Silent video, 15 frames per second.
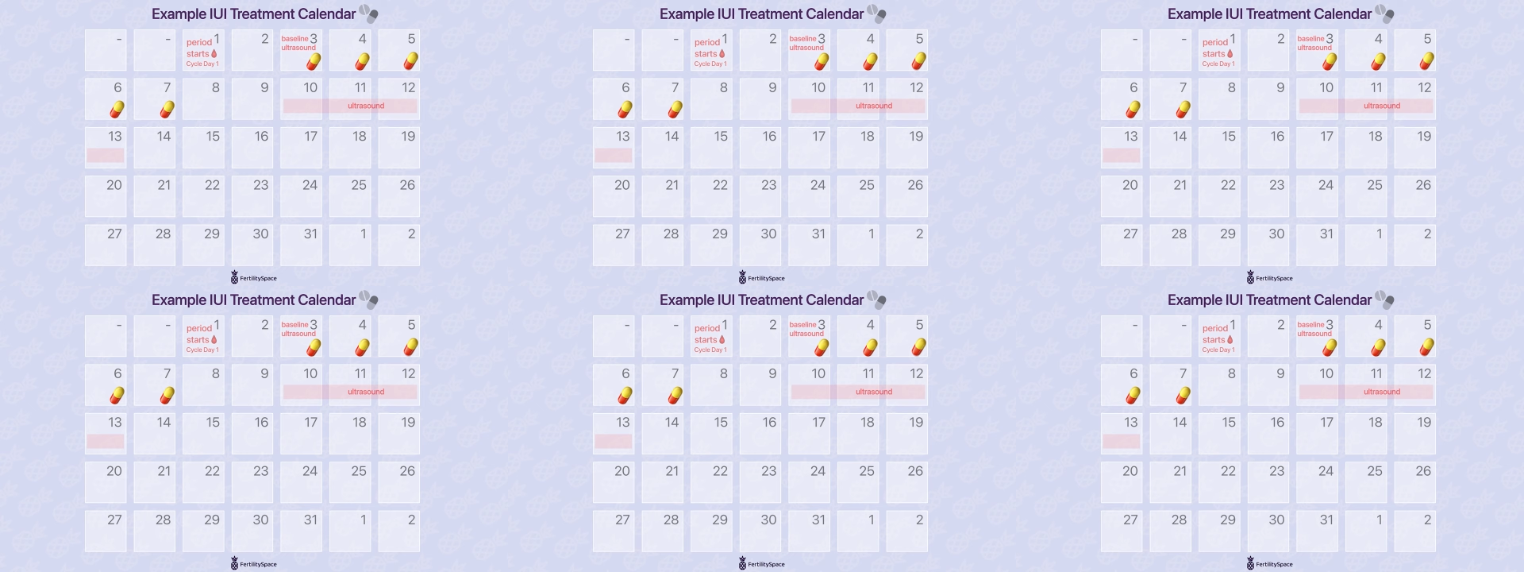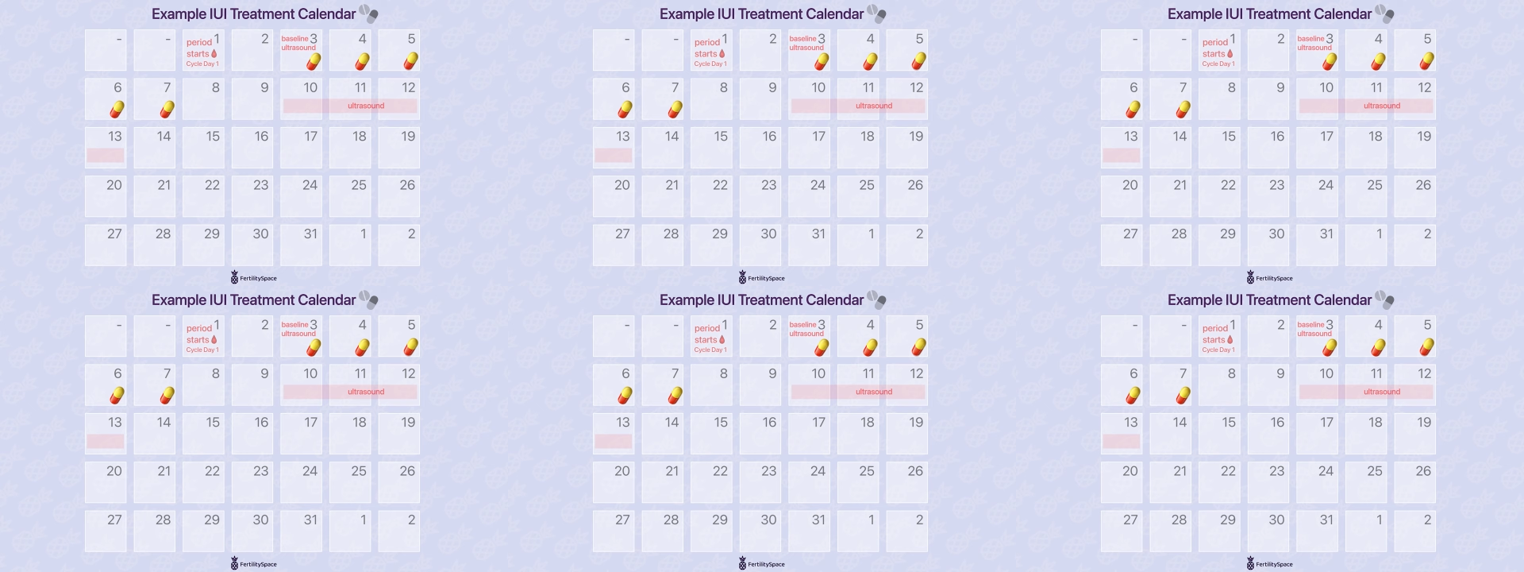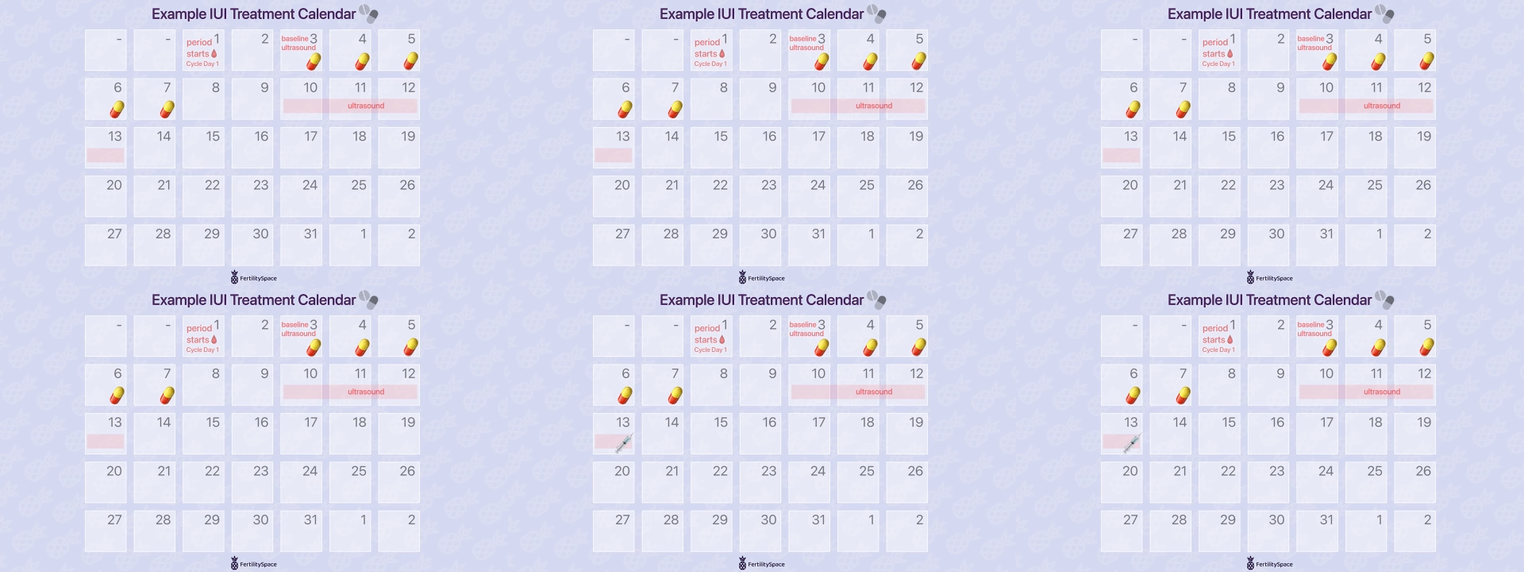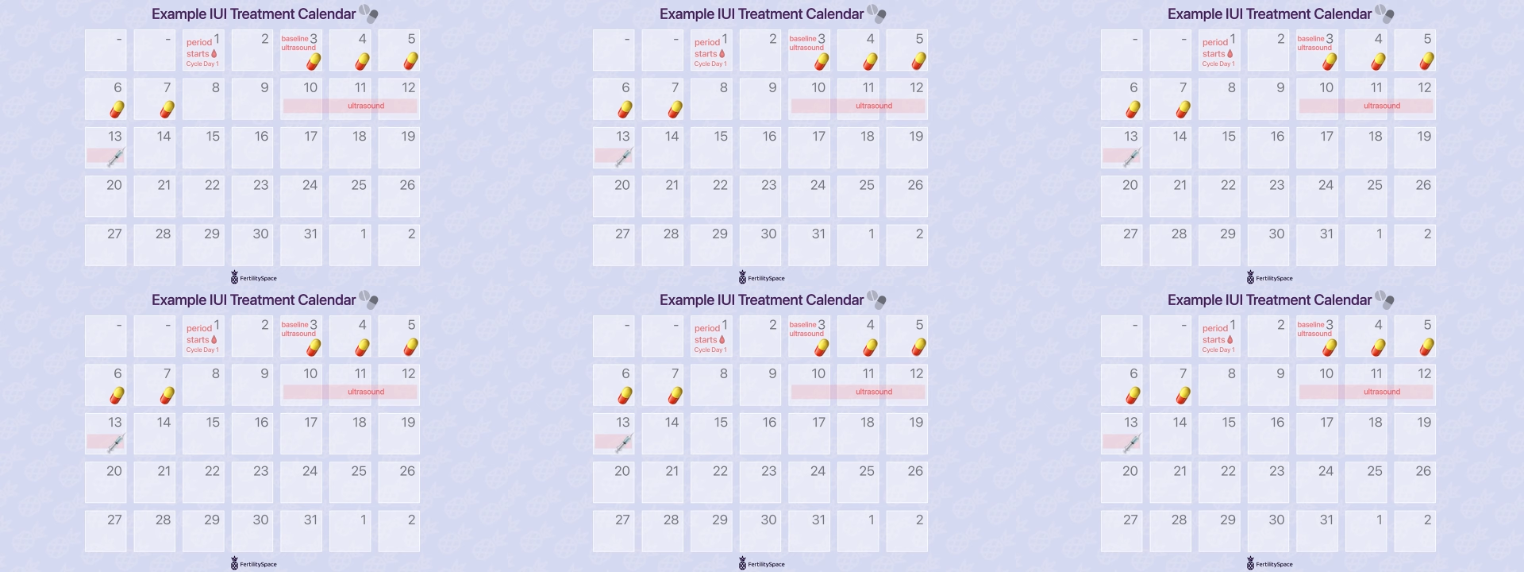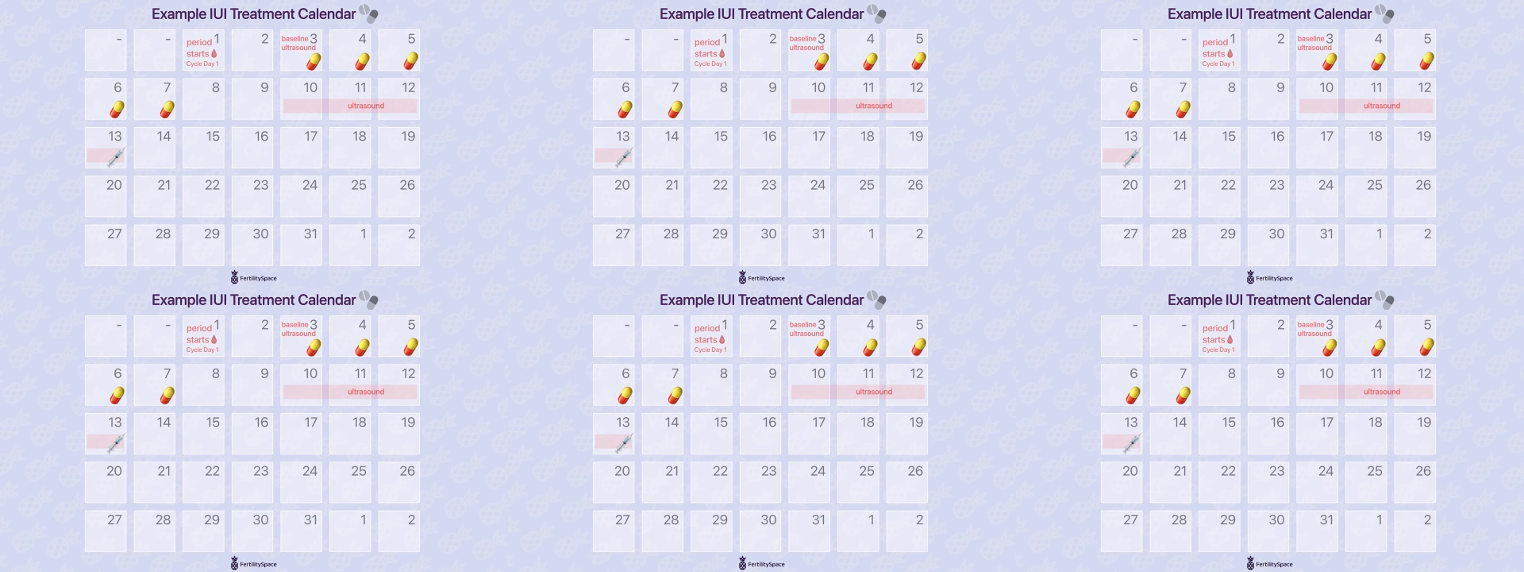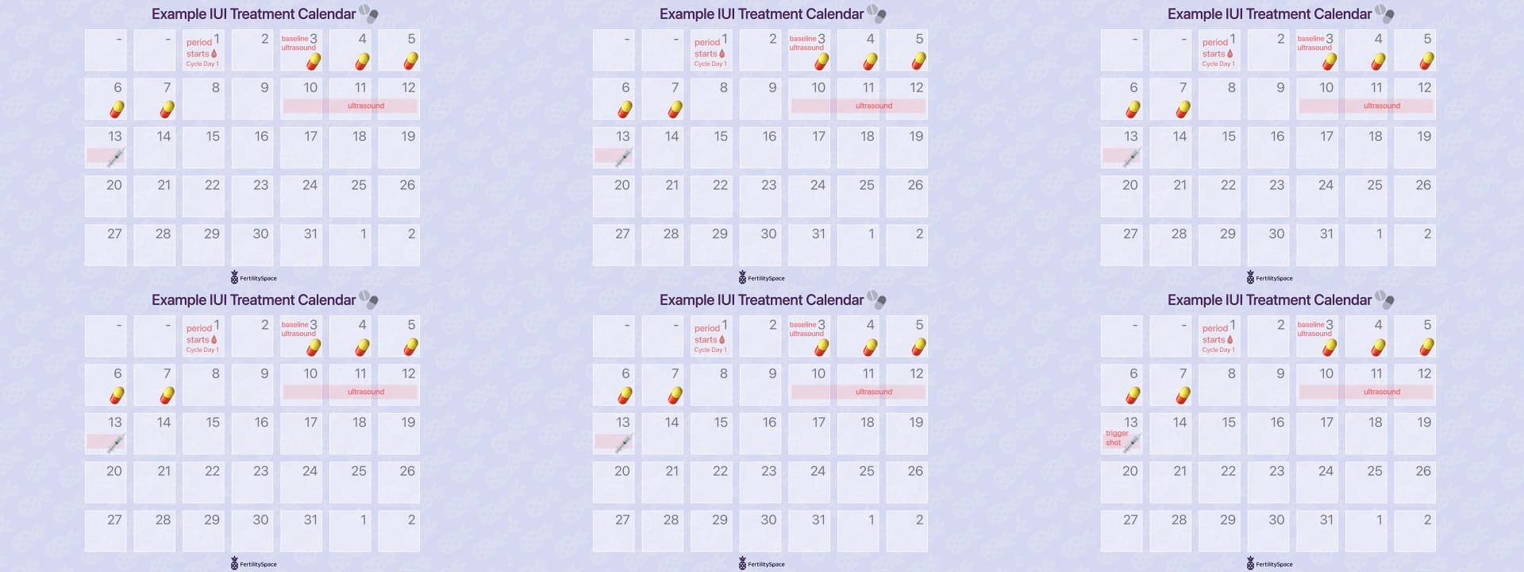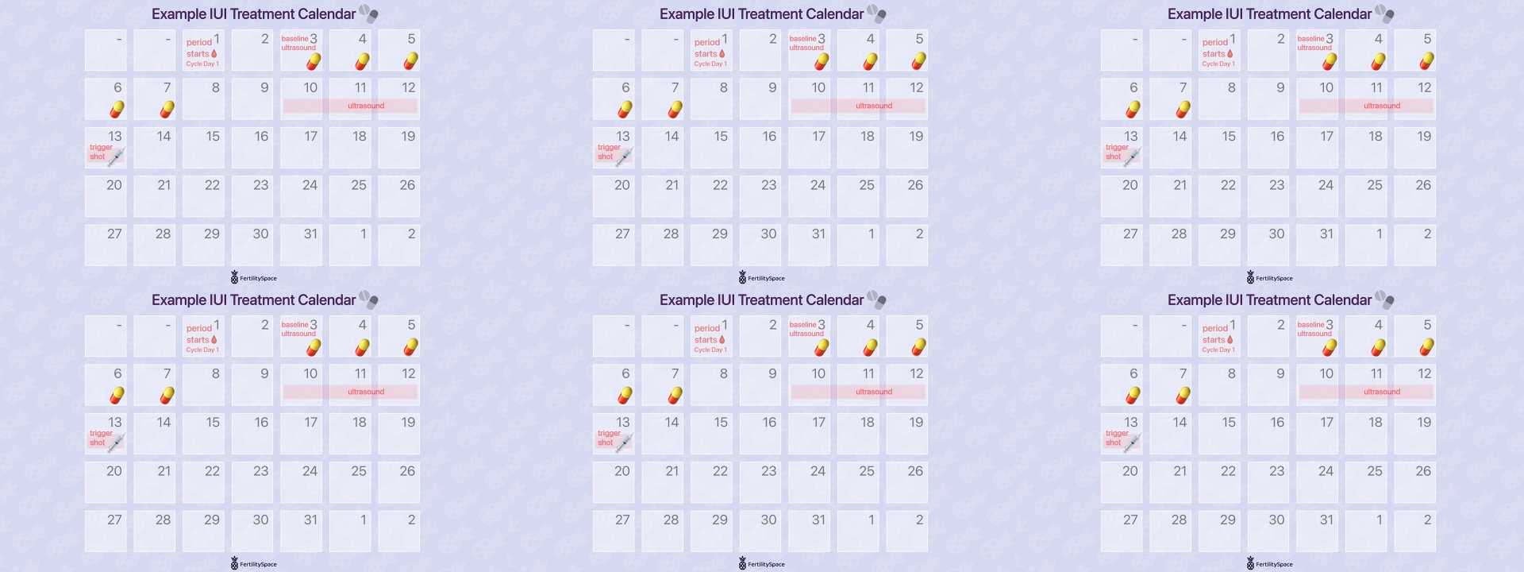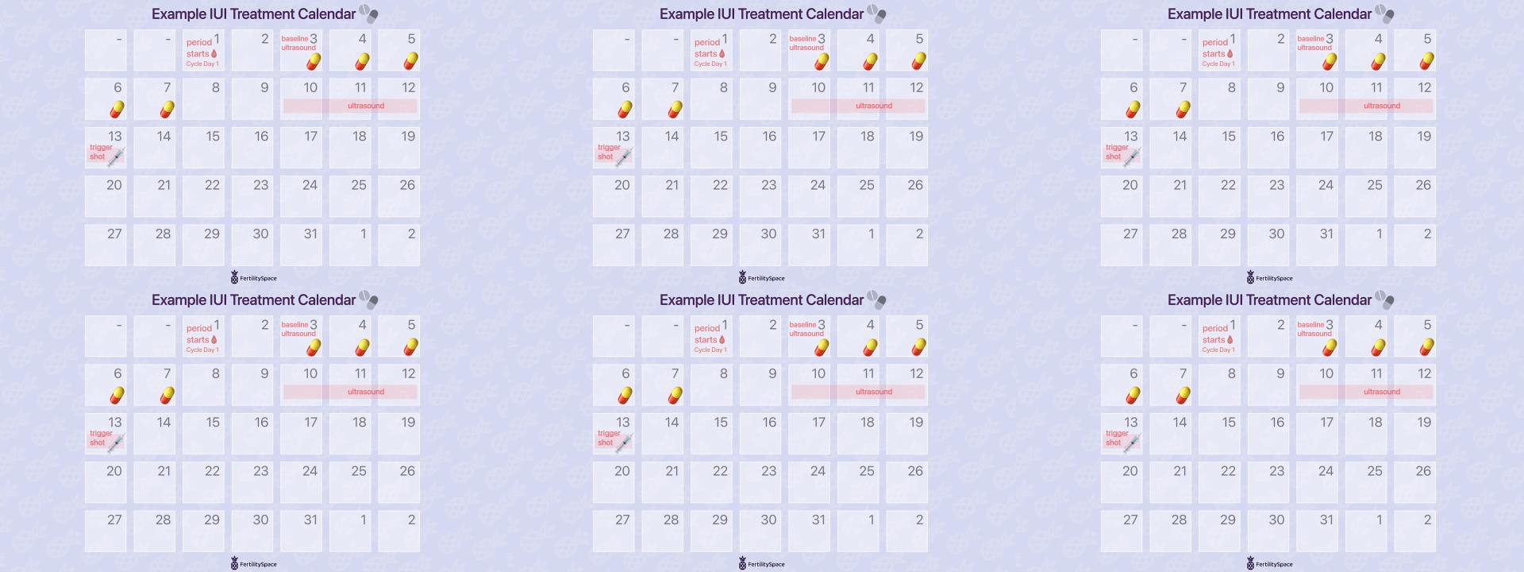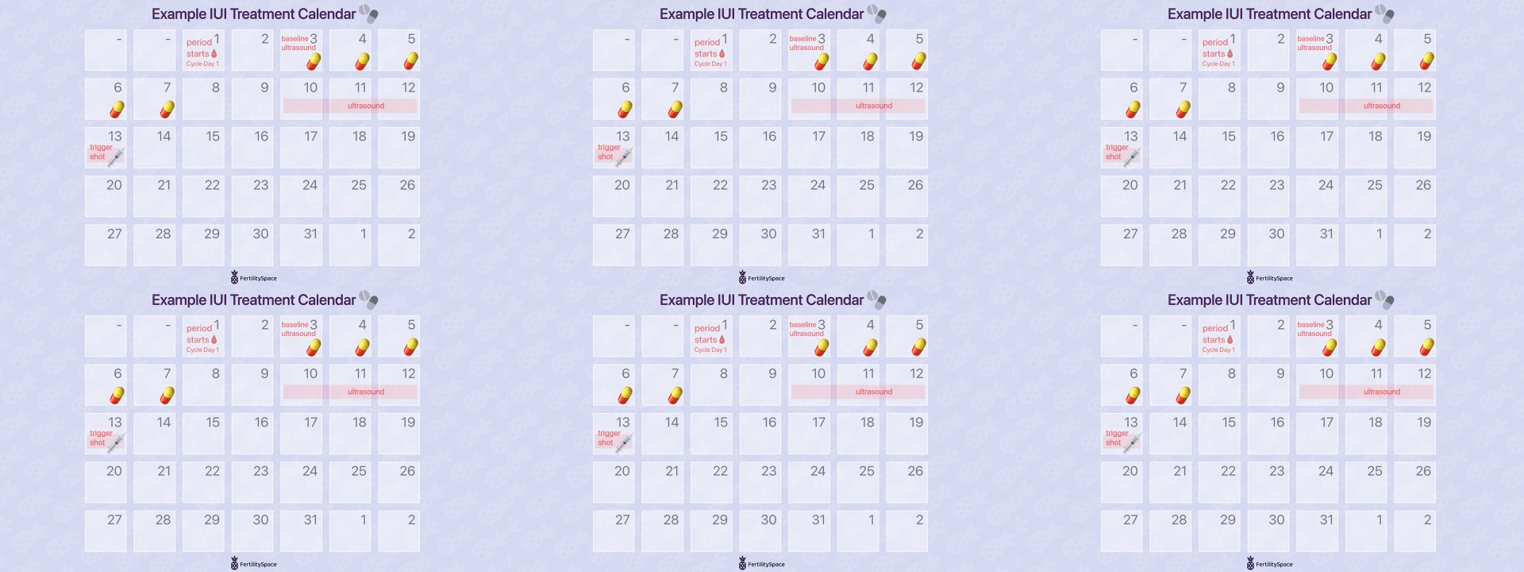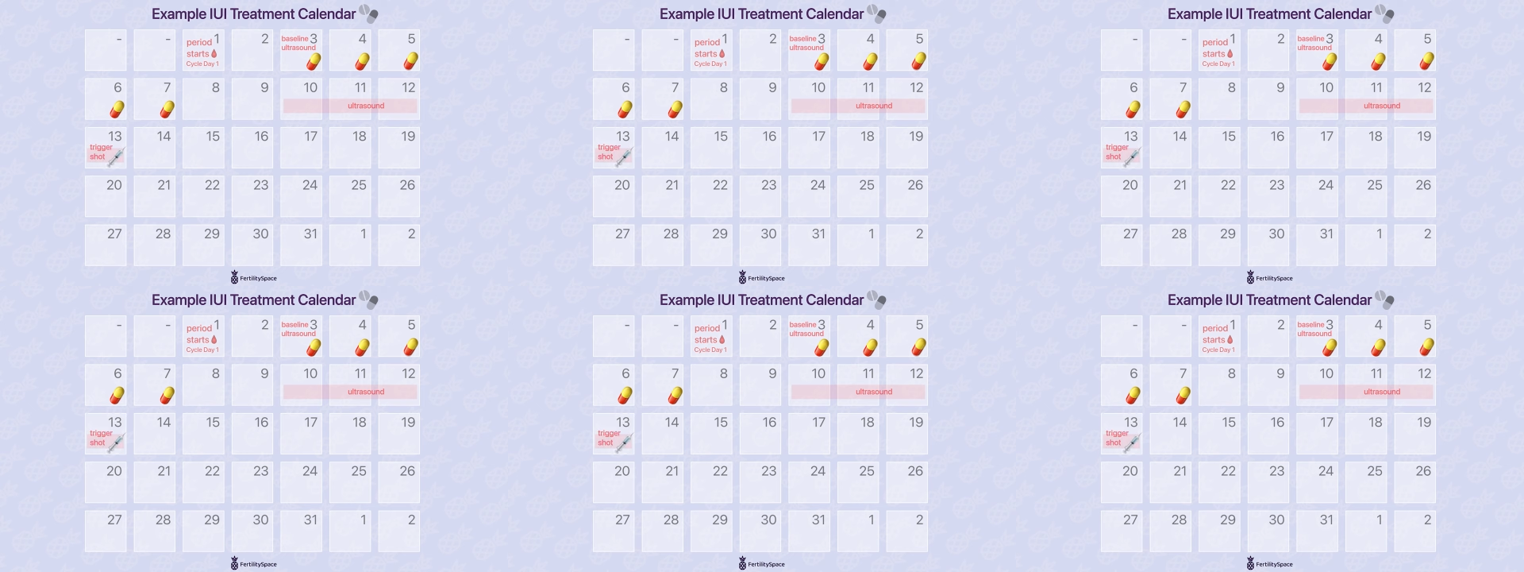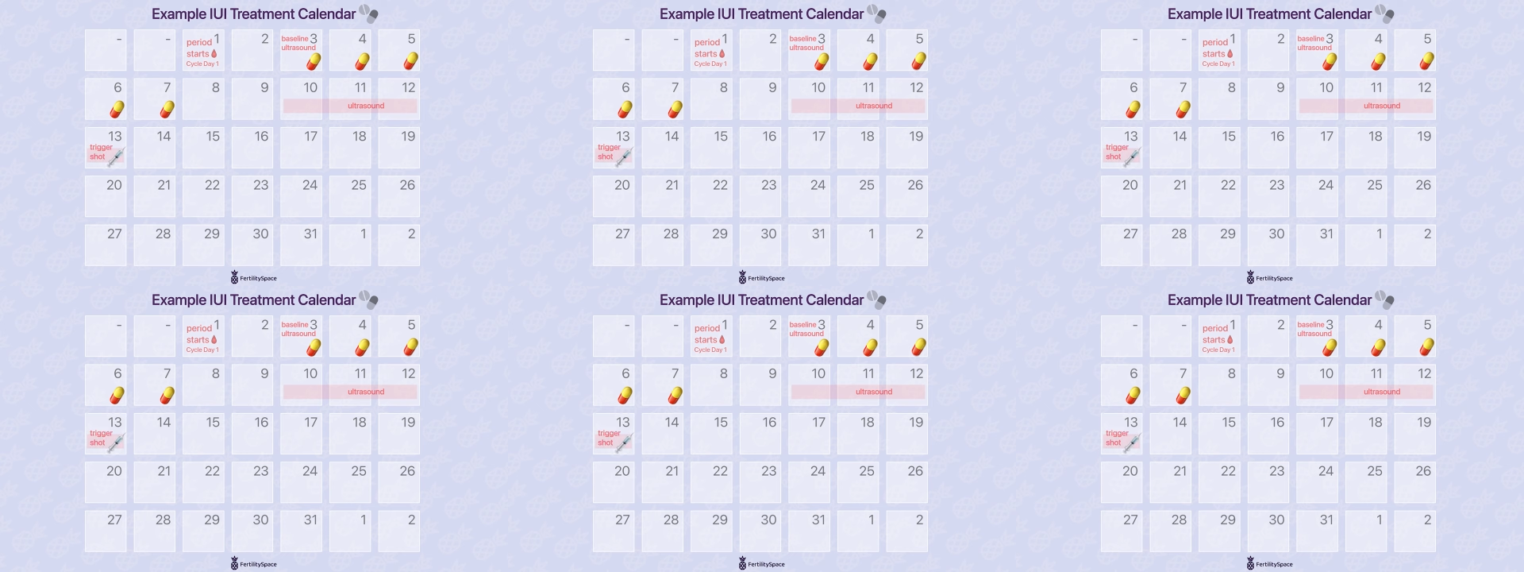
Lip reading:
(no speaker visible)